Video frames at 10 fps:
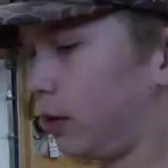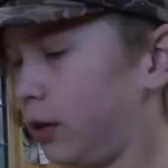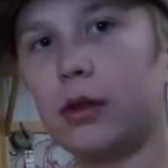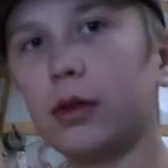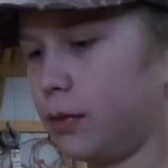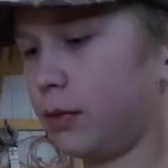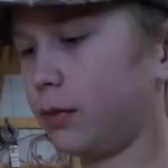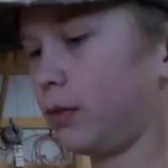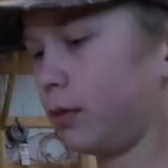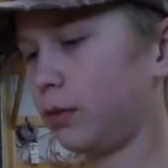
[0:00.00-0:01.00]

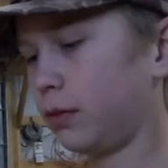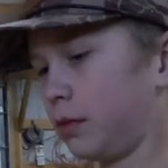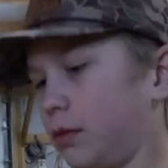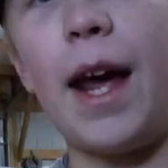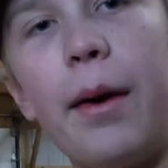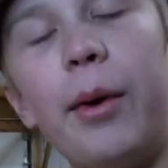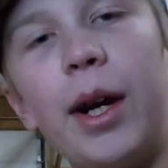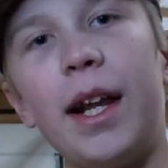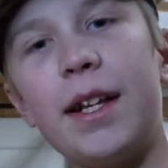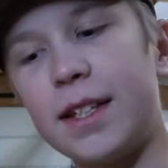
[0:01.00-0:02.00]
Now we're
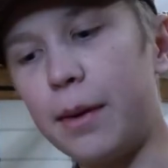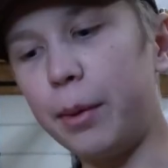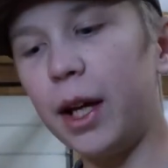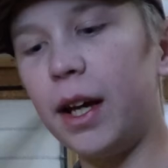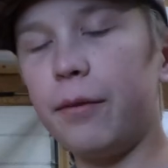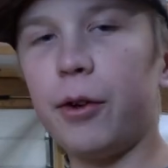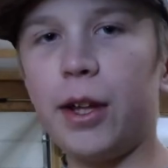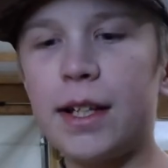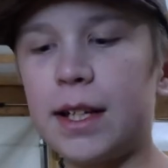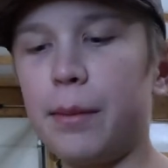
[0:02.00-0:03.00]
going to assemble it, and for
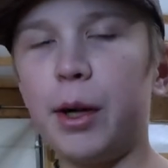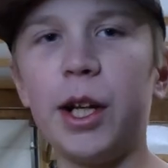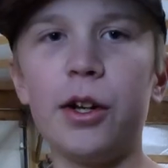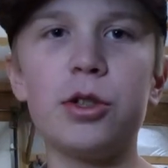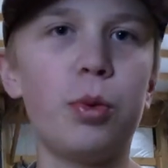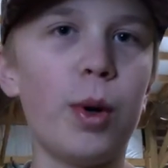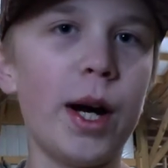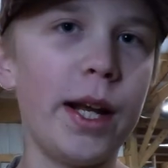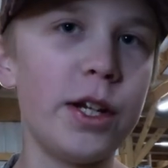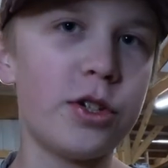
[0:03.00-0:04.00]
this I'm going to use
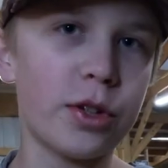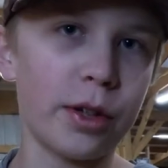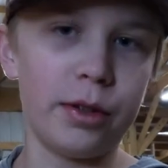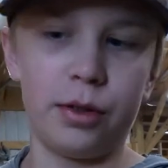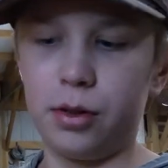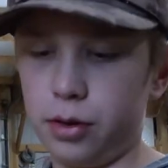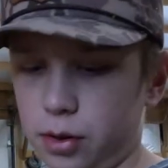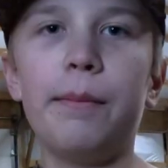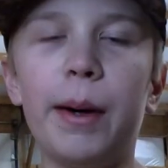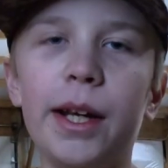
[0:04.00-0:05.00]
1-inch screws,
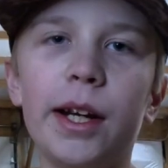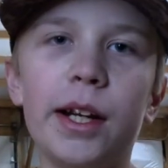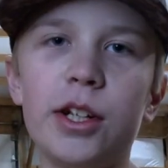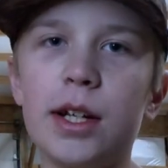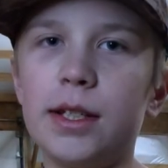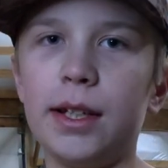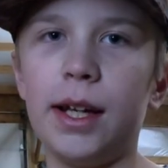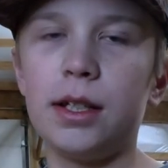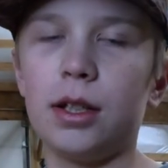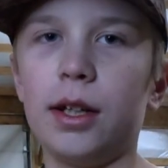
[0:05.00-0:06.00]
but you can just as
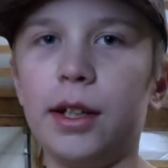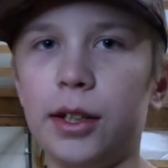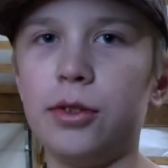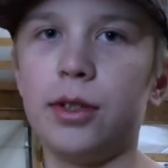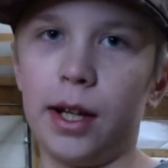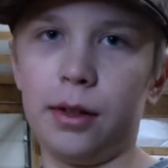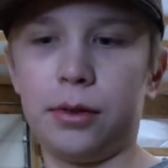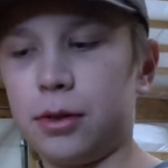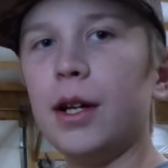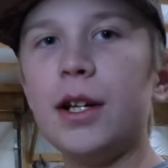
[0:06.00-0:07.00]
easily use
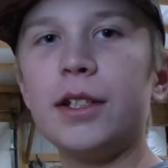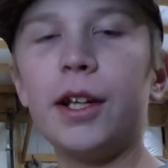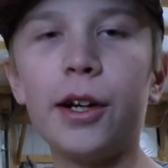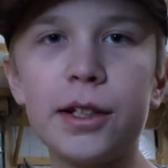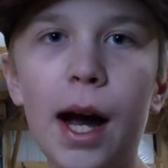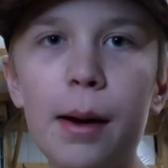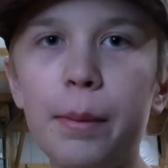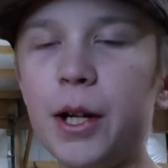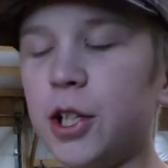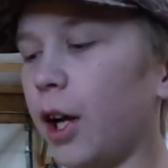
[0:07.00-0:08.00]
nails. So your top
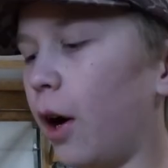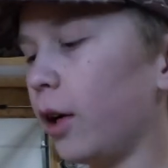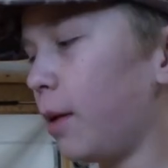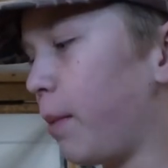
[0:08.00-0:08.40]
piece should go on the